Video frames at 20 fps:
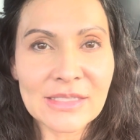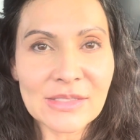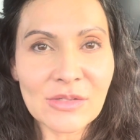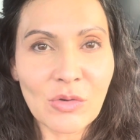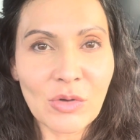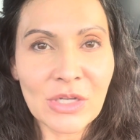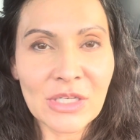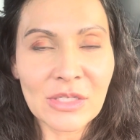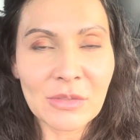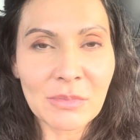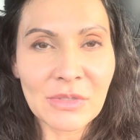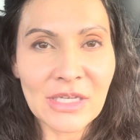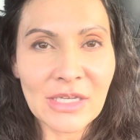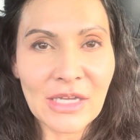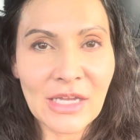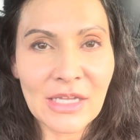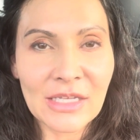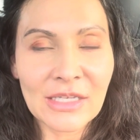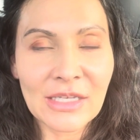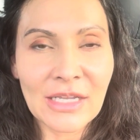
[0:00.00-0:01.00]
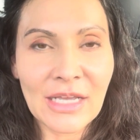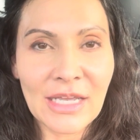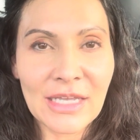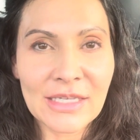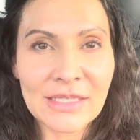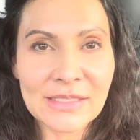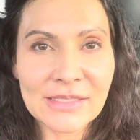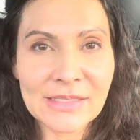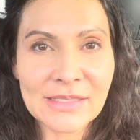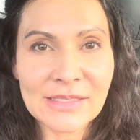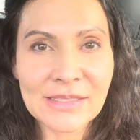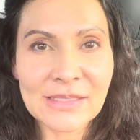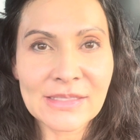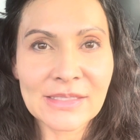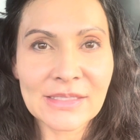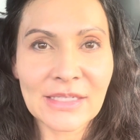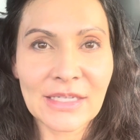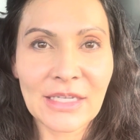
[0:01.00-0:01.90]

going to be a nice